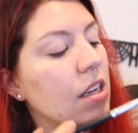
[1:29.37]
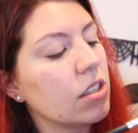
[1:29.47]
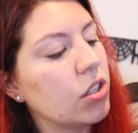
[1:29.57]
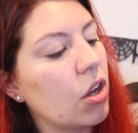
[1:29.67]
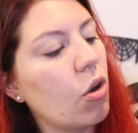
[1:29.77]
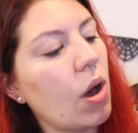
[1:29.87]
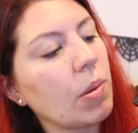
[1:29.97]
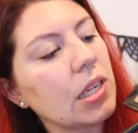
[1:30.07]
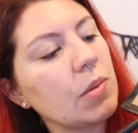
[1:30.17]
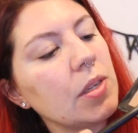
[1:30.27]
So
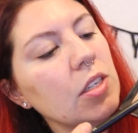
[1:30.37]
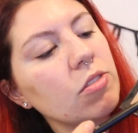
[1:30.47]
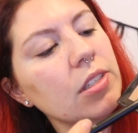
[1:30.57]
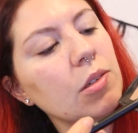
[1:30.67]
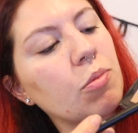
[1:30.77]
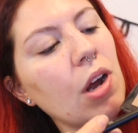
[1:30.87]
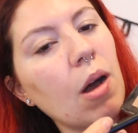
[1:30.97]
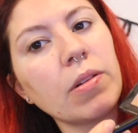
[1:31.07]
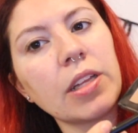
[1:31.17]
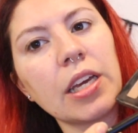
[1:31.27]
I'm gonna be using
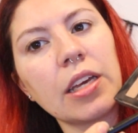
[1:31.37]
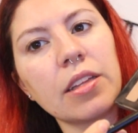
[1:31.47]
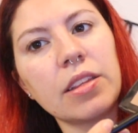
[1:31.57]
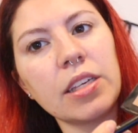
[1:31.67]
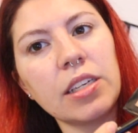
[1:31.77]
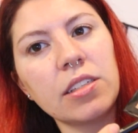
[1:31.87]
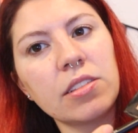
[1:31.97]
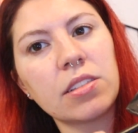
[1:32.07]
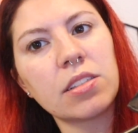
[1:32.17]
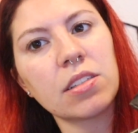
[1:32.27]
probably
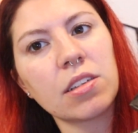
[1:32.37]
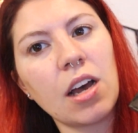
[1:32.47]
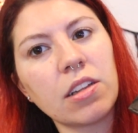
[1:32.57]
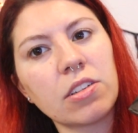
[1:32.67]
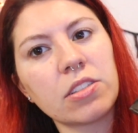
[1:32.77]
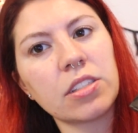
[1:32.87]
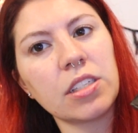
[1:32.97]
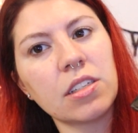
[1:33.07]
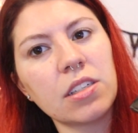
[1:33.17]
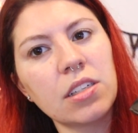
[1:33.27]
these colors
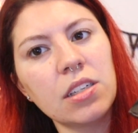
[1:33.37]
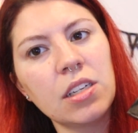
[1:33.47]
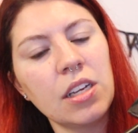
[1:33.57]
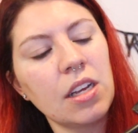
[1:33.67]
here,